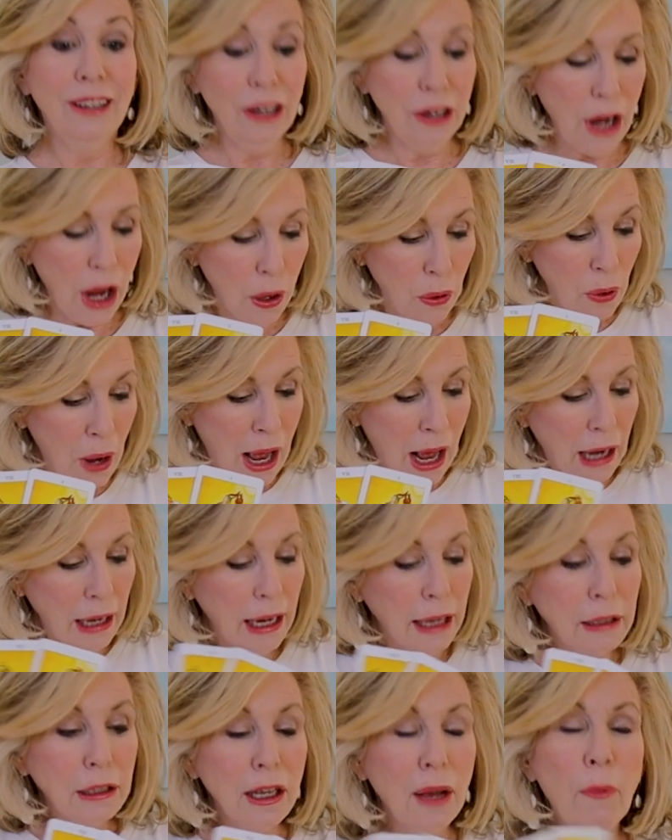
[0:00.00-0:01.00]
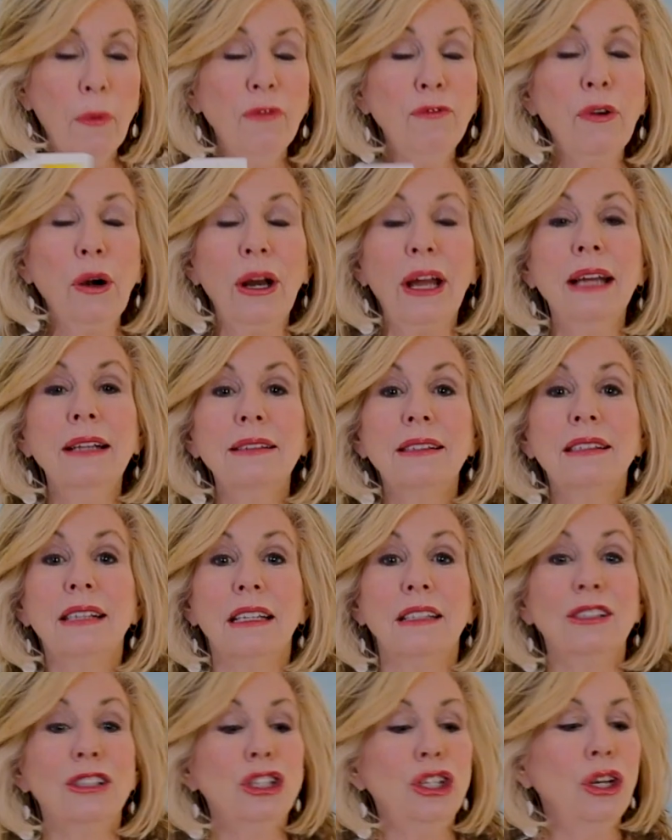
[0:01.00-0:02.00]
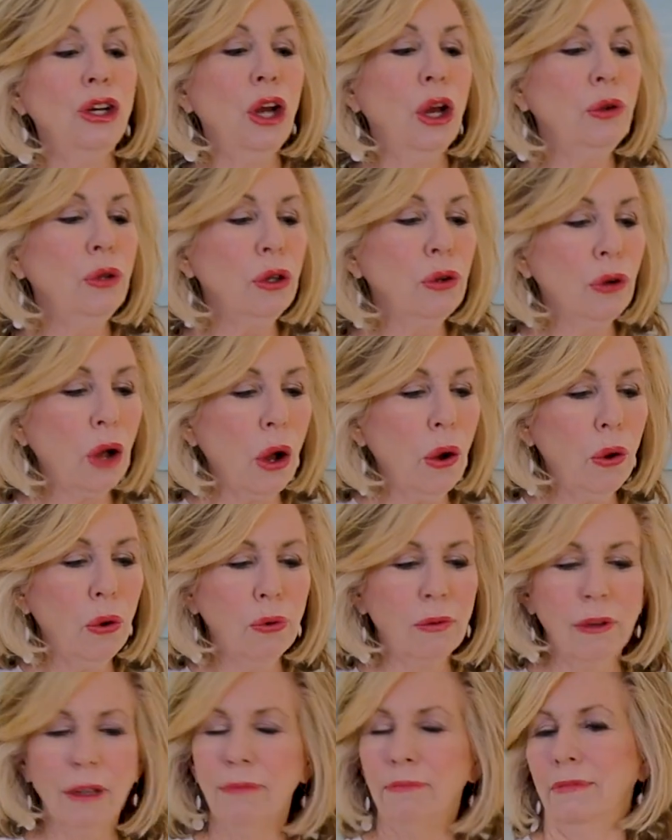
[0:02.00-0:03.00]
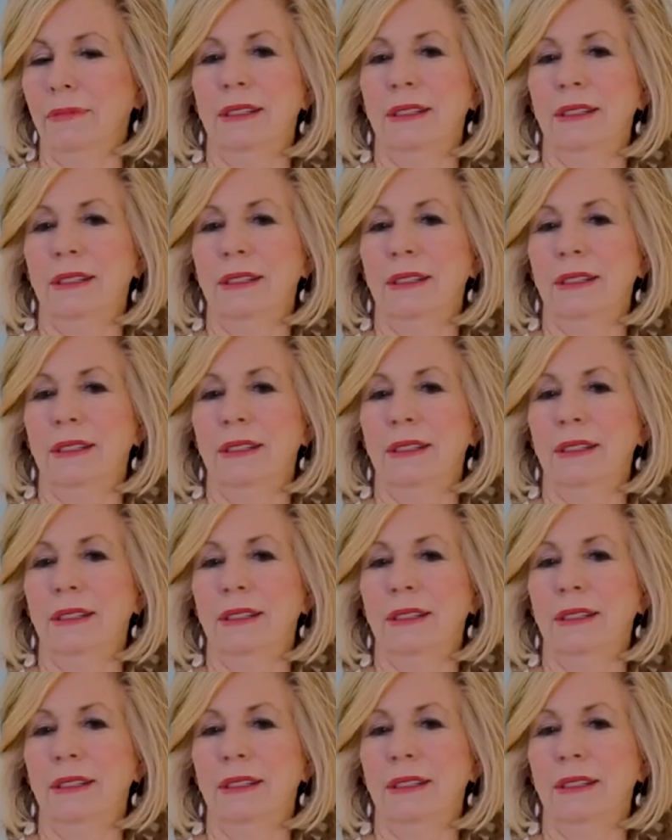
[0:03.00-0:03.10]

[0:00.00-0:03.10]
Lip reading: You know, like for instance, you know, you go,